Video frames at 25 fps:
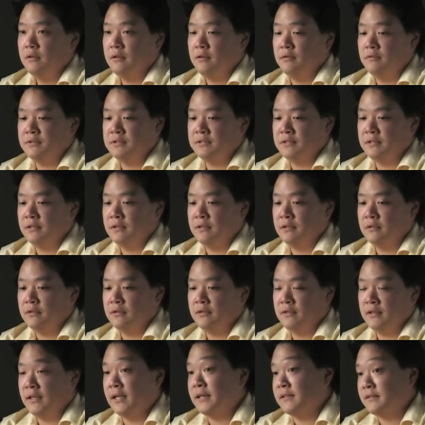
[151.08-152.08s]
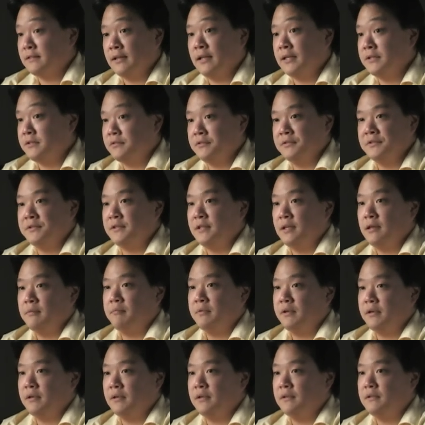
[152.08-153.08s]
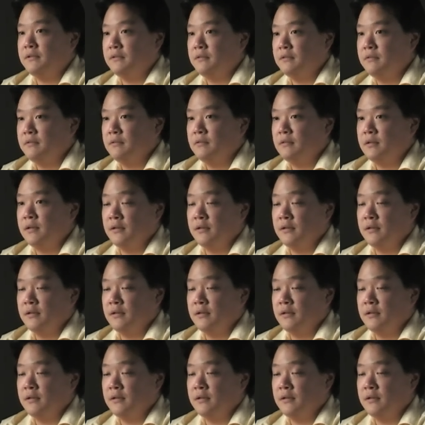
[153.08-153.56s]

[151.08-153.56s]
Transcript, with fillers: it was uh, the next logical step, I guess,